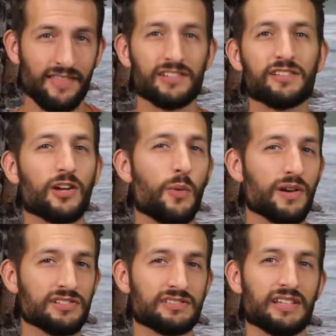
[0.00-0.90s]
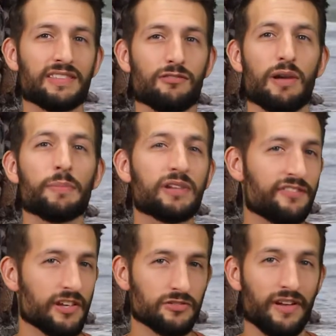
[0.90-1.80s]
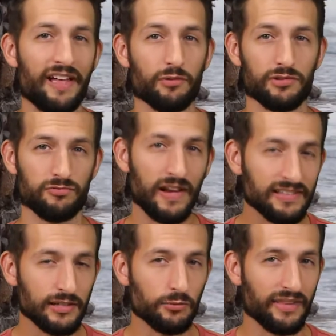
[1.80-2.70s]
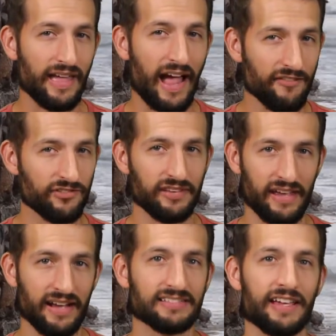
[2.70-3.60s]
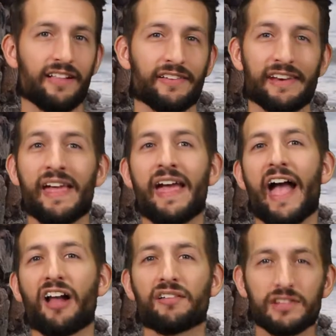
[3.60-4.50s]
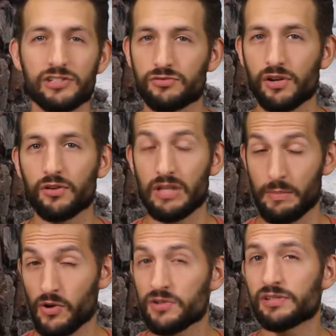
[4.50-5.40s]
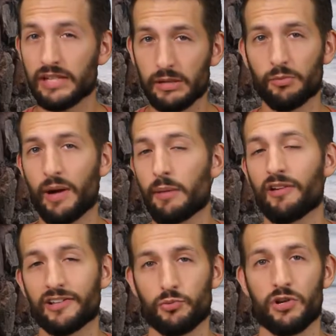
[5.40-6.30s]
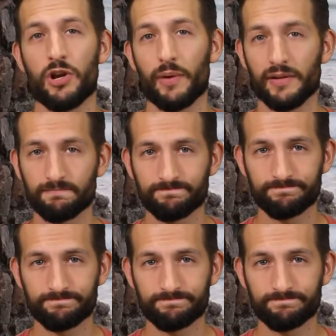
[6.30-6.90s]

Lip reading: These are the questions that the remnant of Israel was wrestling with after the exile, and out of this struggle emerged the Hebrew Bible as we know it.